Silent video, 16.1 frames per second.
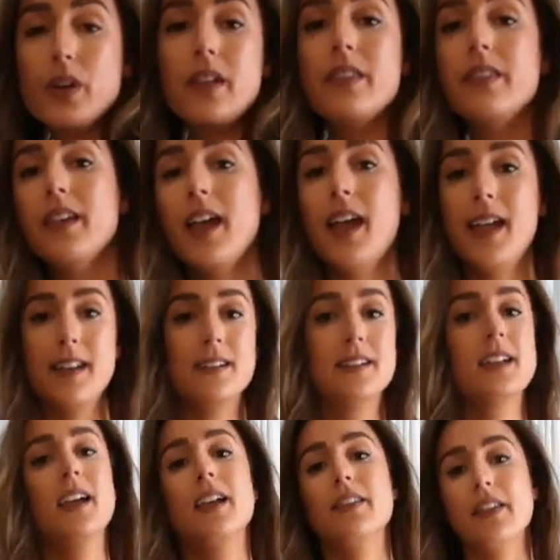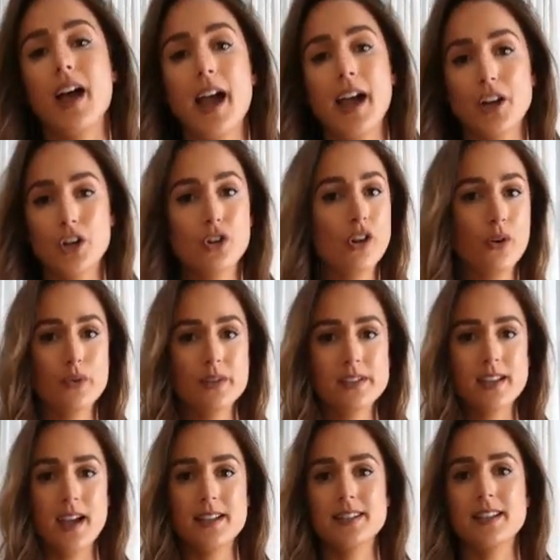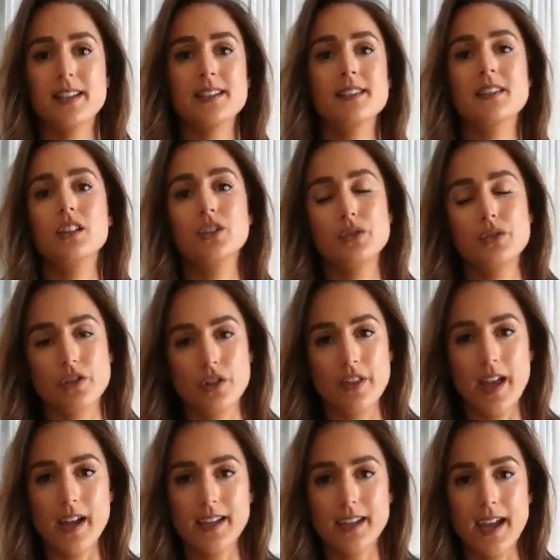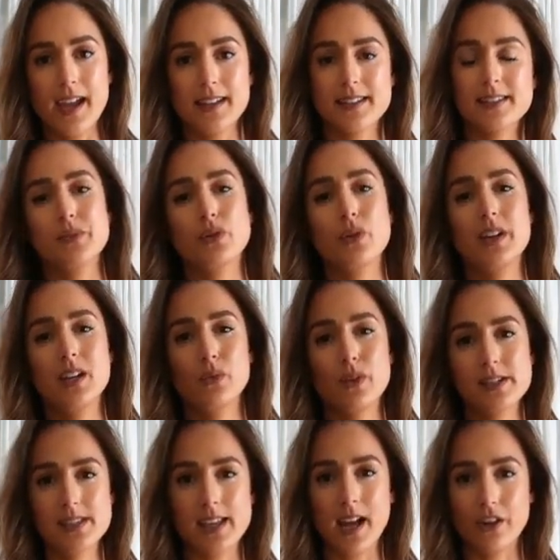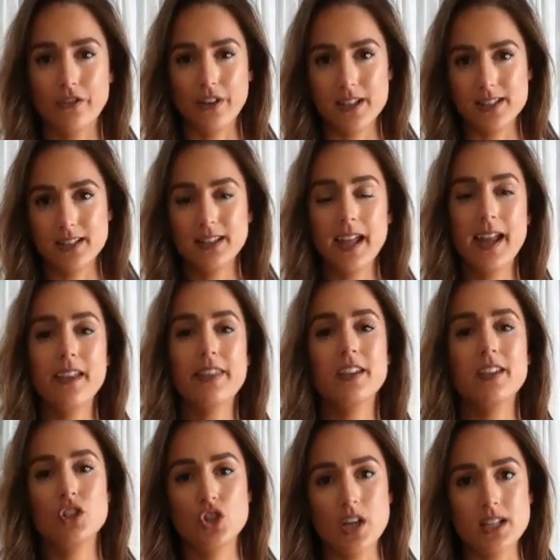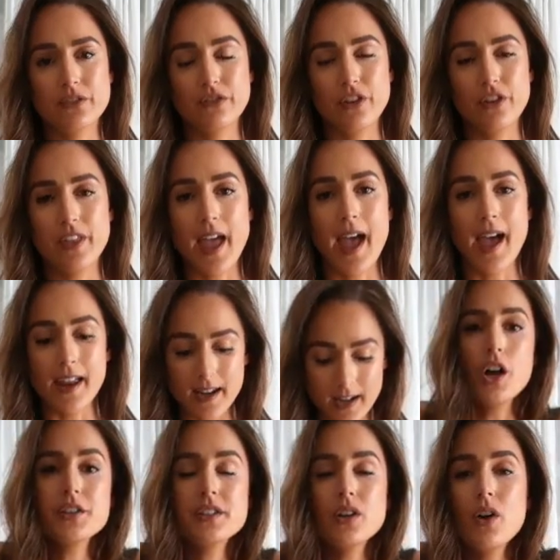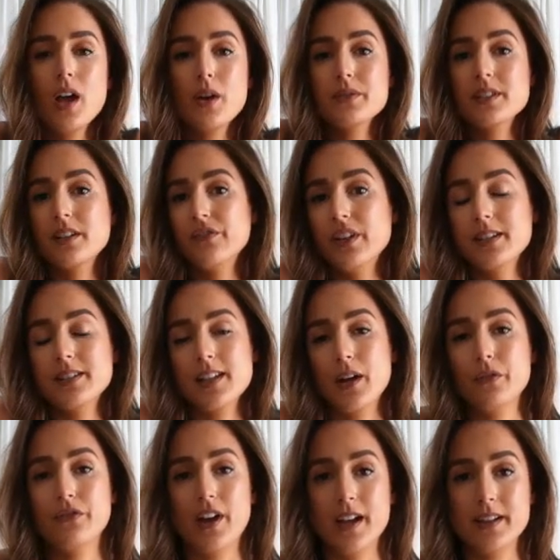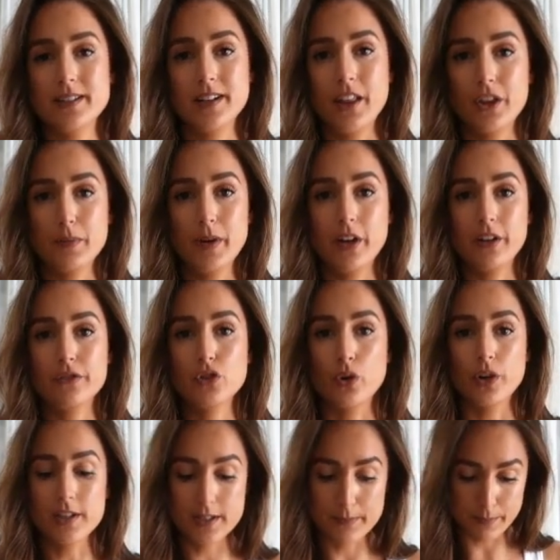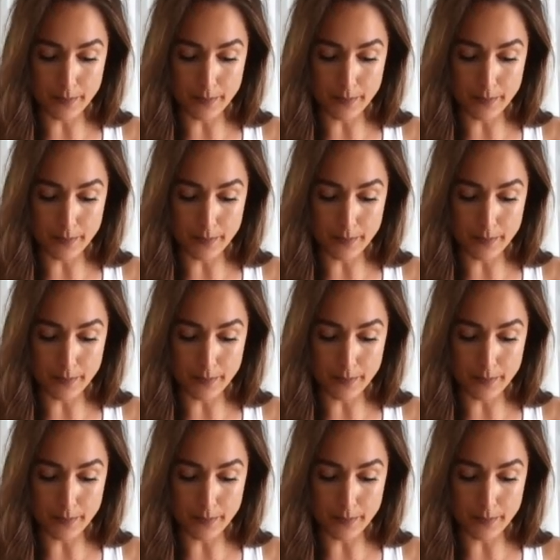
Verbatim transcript: with and the higher you go in sizes, the looser that gets. So I didn't want to sacrifice length just for that. Also, I was convinced I would find another pair of shorts,